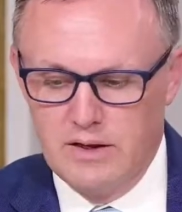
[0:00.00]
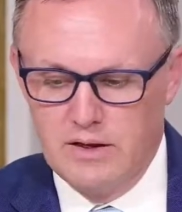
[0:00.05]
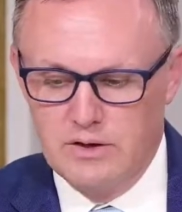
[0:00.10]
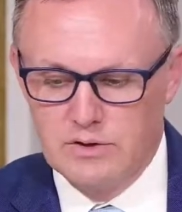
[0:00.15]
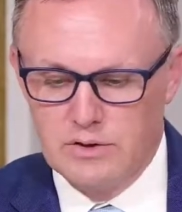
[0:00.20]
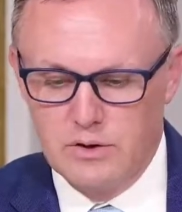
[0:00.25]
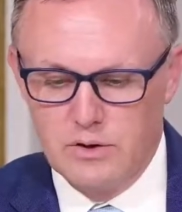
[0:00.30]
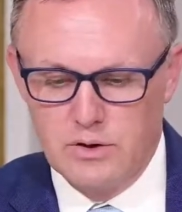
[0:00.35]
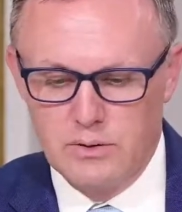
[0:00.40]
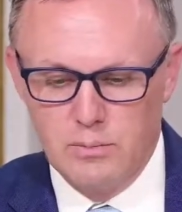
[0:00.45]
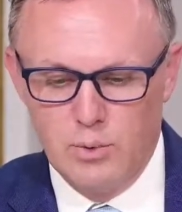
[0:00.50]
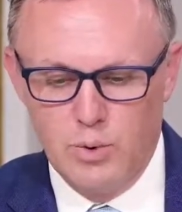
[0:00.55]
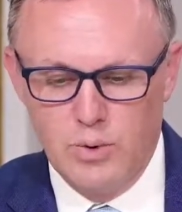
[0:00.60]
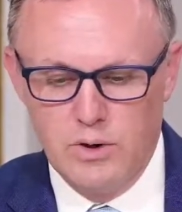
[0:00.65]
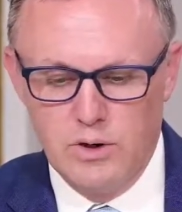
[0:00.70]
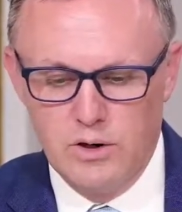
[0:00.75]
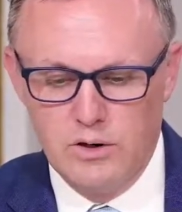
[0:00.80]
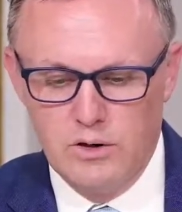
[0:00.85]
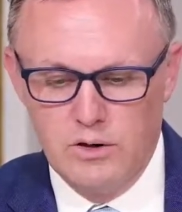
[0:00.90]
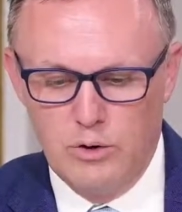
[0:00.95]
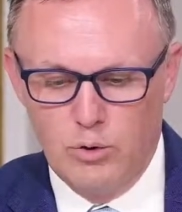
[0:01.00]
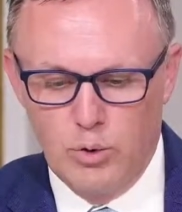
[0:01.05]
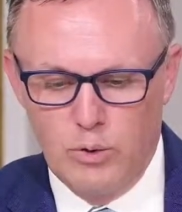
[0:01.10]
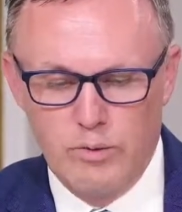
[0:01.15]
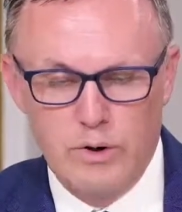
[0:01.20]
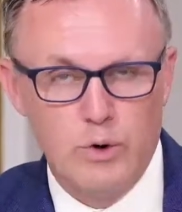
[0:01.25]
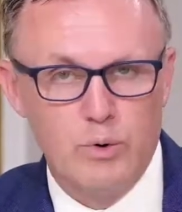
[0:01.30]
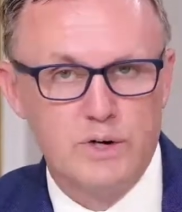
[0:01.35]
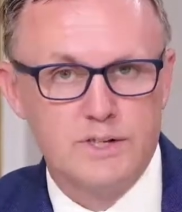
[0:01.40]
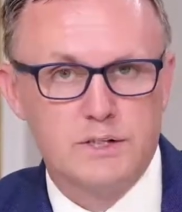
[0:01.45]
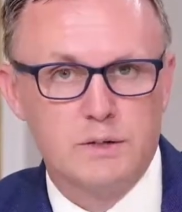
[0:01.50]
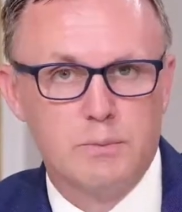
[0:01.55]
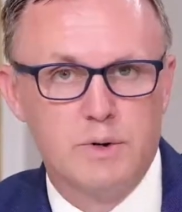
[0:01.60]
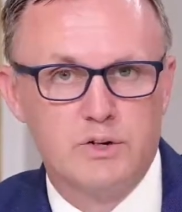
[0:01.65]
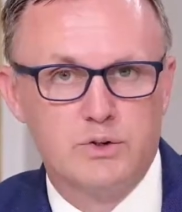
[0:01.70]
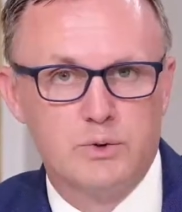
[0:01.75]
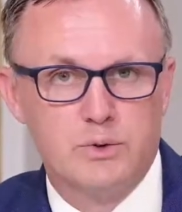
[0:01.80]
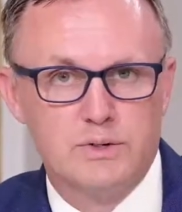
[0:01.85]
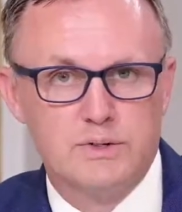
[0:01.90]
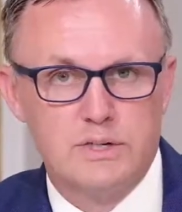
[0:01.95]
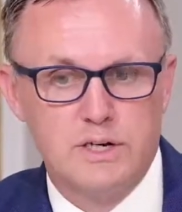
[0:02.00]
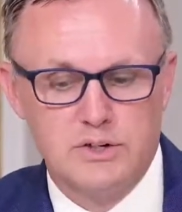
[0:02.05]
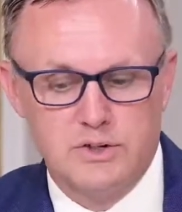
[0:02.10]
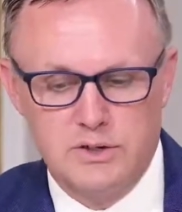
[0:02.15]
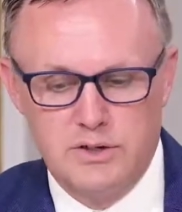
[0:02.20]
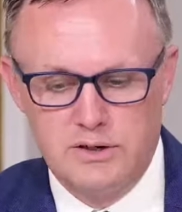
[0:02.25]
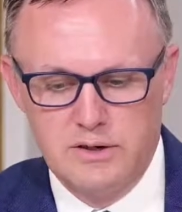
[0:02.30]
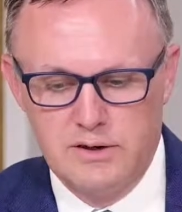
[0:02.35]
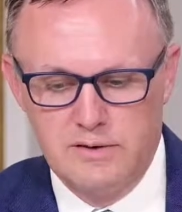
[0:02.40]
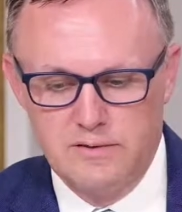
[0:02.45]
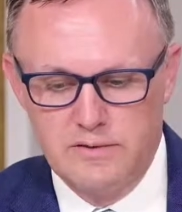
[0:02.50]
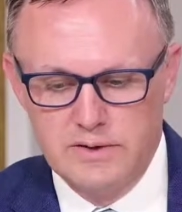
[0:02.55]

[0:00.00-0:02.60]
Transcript: To learn more or request a mentor session,